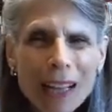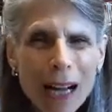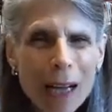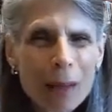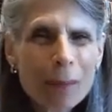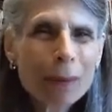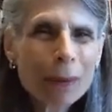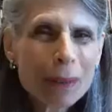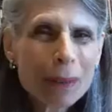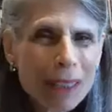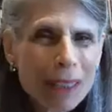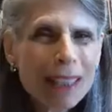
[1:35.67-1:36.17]
I
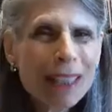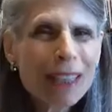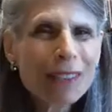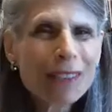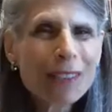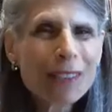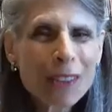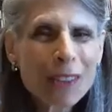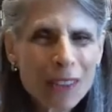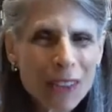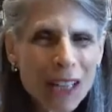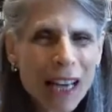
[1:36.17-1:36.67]

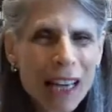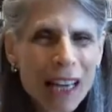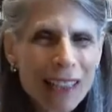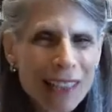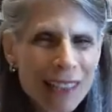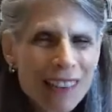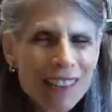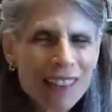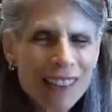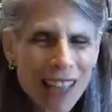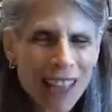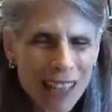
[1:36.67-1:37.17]
believe, her
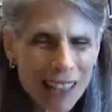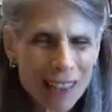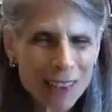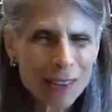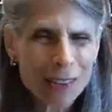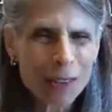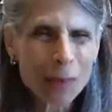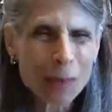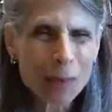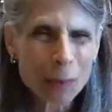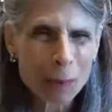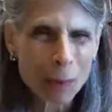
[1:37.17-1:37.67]

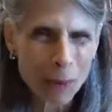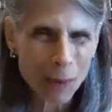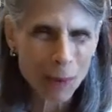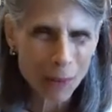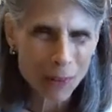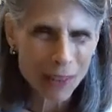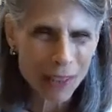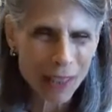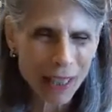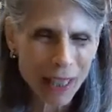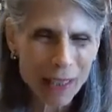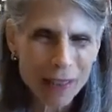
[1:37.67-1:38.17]
82nd
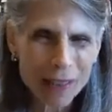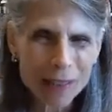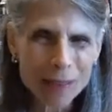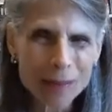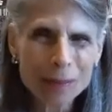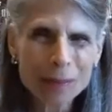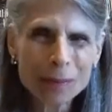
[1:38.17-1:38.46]
birthday.